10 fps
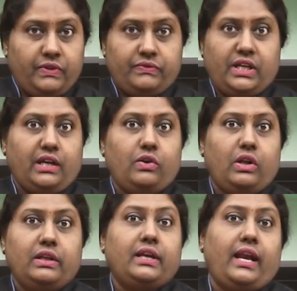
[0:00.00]
You've taken
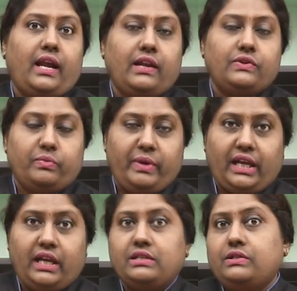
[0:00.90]
all the care to
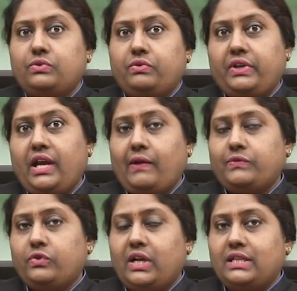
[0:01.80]
bake it, so we
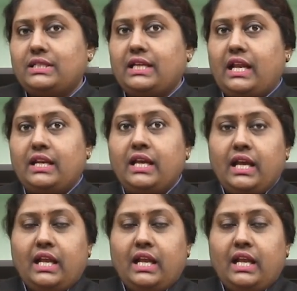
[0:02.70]
have to understand